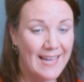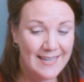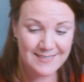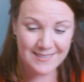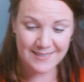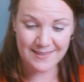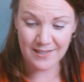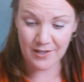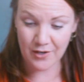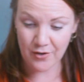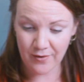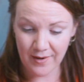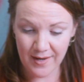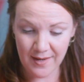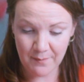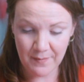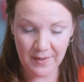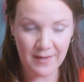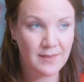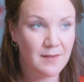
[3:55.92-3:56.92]
add in the
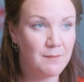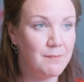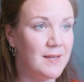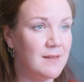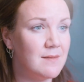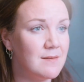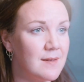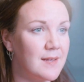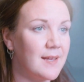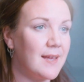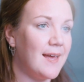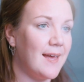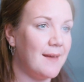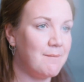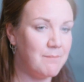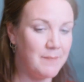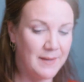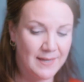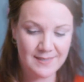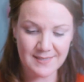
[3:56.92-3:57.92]
cream and the milk
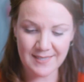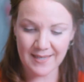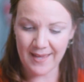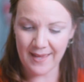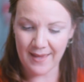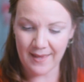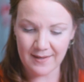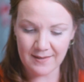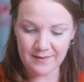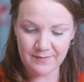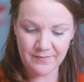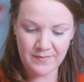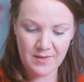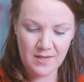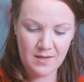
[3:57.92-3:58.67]
and beat again.